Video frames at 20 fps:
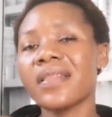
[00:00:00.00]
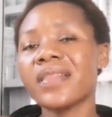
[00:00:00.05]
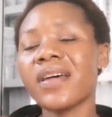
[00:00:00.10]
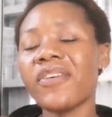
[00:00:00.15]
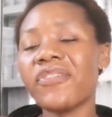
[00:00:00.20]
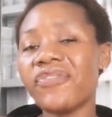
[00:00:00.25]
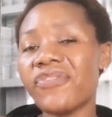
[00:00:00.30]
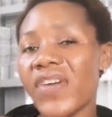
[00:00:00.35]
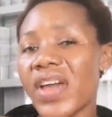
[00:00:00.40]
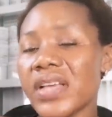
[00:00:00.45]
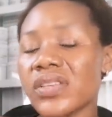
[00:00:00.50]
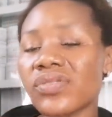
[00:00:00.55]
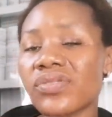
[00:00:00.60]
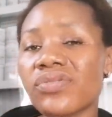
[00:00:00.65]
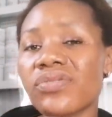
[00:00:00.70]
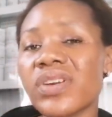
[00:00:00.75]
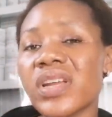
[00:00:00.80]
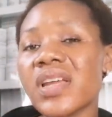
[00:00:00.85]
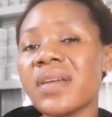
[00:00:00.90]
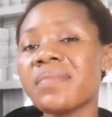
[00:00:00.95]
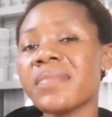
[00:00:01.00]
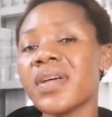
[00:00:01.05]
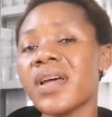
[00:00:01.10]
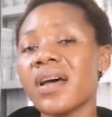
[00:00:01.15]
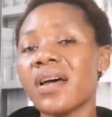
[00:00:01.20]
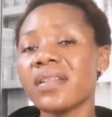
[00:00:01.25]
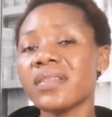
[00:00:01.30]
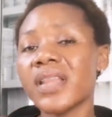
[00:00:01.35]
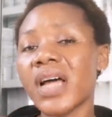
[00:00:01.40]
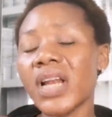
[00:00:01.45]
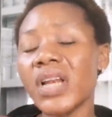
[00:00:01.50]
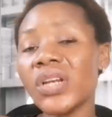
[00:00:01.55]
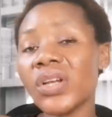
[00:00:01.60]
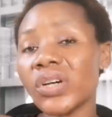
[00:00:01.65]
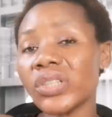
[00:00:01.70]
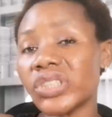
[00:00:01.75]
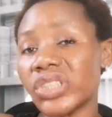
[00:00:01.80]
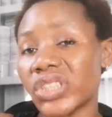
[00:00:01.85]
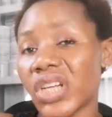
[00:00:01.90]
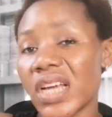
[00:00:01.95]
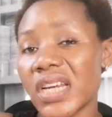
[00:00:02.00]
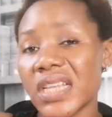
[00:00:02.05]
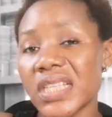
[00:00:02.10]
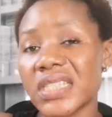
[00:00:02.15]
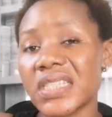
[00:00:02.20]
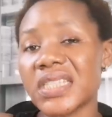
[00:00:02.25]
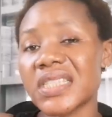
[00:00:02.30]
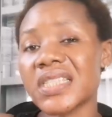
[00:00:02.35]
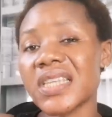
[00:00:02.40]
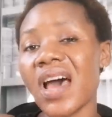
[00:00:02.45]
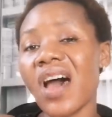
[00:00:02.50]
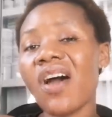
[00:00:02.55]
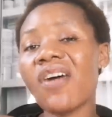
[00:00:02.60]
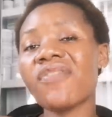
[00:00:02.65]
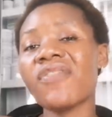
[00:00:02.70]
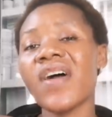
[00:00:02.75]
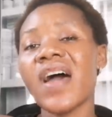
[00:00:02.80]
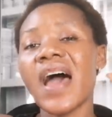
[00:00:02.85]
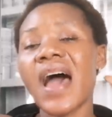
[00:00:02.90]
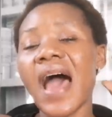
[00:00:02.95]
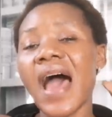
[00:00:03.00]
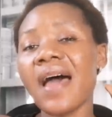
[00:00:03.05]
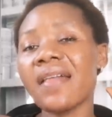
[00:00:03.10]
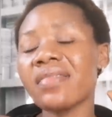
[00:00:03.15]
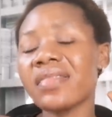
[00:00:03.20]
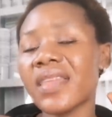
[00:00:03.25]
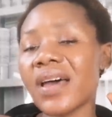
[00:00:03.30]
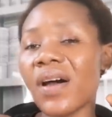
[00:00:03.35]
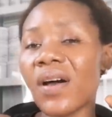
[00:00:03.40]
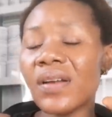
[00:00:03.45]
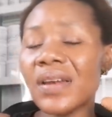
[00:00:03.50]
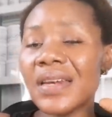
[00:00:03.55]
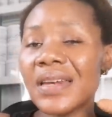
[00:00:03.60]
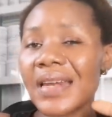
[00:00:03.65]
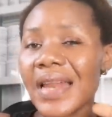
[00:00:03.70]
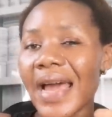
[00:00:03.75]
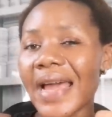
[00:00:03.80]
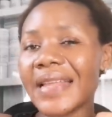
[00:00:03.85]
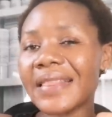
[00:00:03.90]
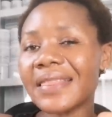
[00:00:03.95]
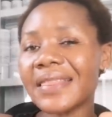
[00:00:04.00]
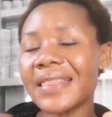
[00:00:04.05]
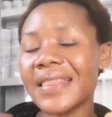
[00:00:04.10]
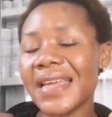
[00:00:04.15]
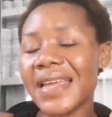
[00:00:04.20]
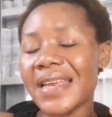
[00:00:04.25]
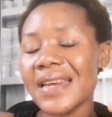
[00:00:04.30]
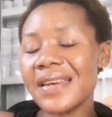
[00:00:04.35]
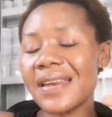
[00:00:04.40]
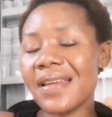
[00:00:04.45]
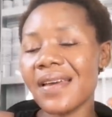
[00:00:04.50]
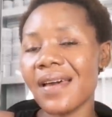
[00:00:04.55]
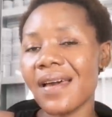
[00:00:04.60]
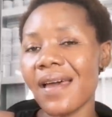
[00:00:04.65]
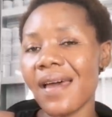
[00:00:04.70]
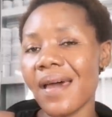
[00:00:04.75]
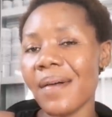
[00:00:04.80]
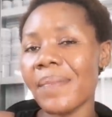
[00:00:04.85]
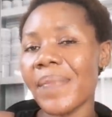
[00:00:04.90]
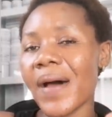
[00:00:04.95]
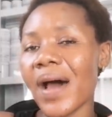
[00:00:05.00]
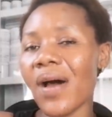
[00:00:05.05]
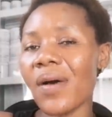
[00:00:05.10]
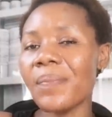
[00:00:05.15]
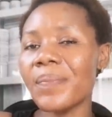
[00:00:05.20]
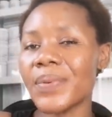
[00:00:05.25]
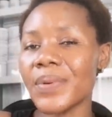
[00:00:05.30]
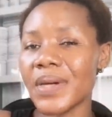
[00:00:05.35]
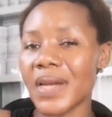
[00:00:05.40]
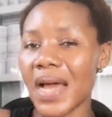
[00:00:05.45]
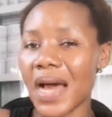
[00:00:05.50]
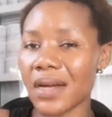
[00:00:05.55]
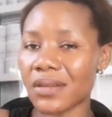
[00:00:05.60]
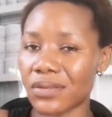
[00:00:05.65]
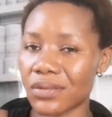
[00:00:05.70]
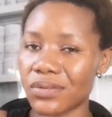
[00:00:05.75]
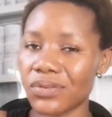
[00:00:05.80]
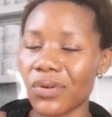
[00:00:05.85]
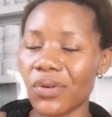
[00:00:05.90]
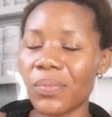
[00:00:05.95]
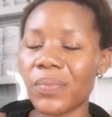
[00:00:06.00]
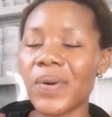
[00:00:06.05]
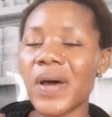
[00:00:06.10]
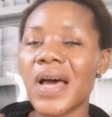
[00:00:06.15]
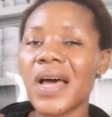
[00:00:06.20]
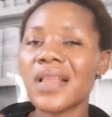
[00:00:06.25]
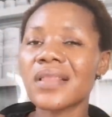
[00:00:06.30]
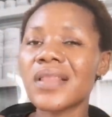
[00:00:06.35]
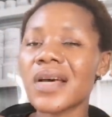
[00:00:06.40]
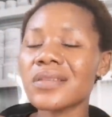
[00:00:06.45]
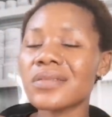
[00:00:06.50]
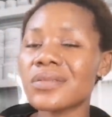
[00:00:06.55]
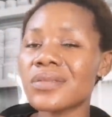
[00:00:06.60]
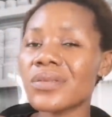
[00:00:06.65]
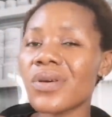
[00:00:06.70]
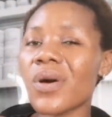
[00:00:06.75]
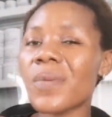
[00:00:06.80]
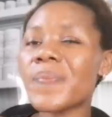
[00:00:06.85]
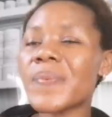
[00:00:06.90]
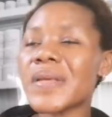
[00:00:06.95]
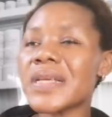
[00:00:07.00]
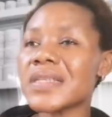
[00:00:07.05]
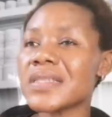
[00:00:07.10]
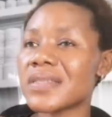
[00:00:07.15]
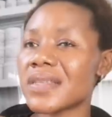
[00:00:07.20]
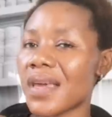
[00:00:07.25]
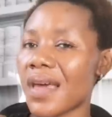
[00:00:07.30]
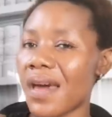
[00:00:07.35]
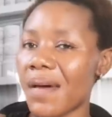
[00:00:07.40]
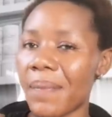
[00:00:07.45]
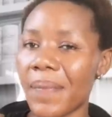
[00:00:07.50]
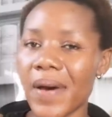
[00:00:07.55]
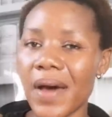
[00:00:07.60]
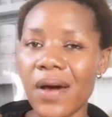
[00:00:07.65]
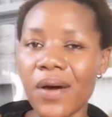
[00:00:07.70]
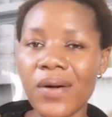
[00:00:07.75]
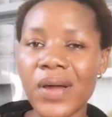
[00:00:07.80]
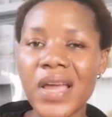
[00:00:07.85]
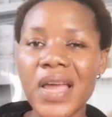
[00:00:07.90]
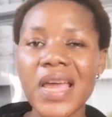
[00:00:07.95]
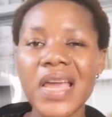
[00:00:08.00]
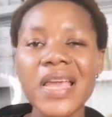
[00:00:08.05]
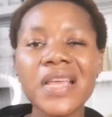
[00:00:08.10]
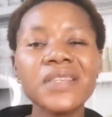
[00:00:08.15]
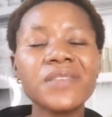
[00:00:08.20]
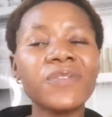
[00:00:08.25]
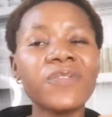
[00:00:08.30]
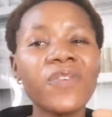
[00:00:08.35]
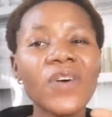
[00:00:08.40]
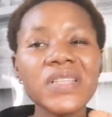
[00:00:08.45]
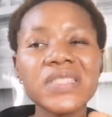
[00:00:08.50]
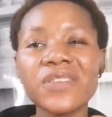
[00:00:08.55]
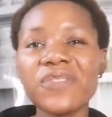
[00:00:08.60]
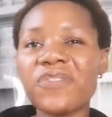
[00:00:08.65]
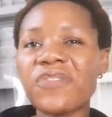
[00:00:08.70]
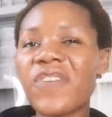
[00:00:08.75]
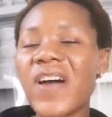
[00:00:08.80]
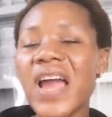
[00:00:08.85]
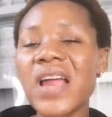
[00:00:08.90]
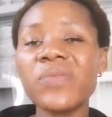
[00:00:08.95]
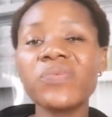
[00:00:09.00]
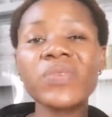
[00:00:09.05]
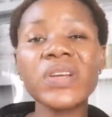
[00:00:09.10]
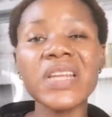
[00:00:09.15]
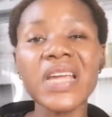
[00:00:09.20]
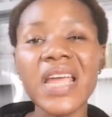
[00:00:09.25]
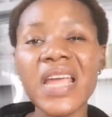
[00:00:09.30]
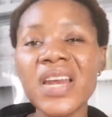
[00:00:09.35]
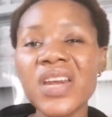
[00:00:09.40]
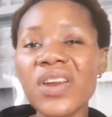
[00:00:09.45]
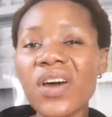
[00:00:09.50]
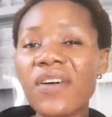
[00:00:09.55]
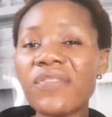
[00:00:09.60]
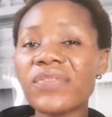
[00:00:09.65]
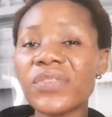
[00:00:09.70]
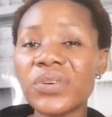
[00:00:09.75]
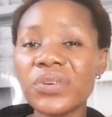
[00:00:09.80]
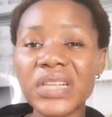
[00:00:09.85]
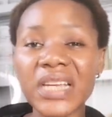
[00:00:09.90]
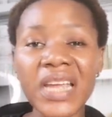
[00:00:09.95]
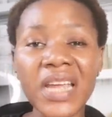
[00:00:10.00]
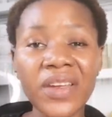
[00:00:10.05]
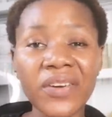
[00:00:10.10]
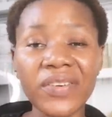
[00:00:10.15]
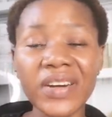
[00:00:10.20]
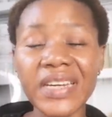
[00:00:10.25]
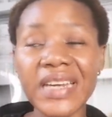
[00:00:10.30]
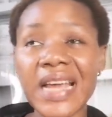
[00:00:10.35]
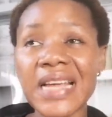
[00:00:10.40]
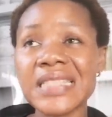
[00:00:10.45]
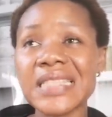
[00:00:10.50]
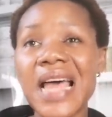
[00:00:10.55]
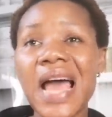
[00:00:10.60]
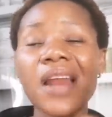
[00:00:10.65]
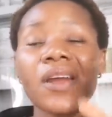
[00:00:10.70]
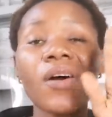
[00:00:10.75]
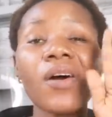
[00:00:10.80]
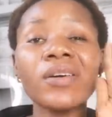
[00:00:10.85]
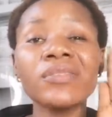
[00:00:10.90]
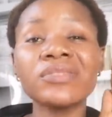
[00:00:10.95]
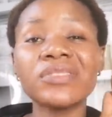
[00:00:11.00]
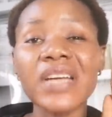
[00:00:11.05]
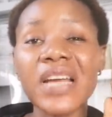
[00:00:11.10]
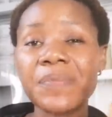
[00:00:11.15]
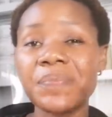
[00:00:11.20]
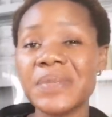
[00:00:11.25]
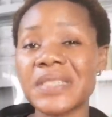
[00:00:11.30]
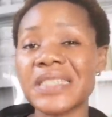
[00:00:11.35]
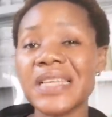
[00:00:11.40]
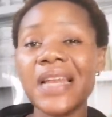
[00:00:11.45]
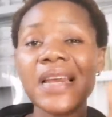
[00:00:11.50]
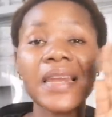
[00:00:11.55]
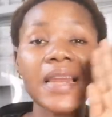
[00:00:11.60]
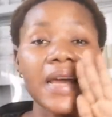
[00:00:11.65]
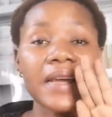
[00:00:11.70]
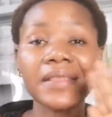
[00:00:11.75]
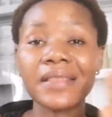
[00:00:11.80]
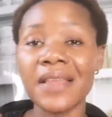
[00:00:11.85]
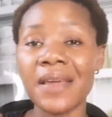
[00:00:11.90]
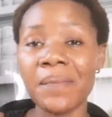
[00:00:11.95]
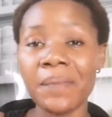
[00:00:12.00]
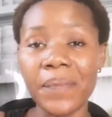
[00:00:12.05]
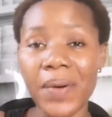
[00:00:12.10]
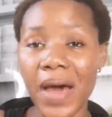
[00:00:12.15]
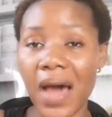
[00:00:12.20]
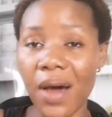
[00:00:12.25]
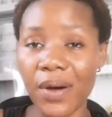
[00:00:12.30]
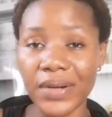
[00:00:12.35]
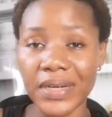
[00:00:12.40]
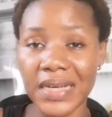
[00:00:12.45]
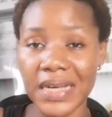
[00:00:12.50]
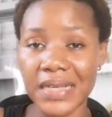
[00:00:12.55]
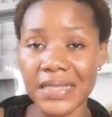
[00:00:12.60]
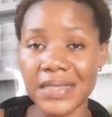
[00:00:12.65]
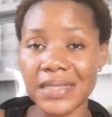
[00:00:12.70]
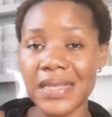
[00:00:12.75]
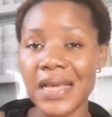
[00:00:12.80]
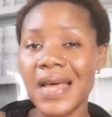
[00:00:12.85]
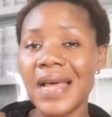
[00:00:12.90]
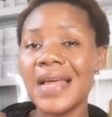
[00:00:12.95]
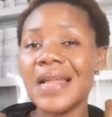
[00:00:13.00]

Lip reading: the face cream, the lotion itself, and the lightening herbal black soap. The soap is herbal. It's fortified with enough good ingredients and 100% lightening powders.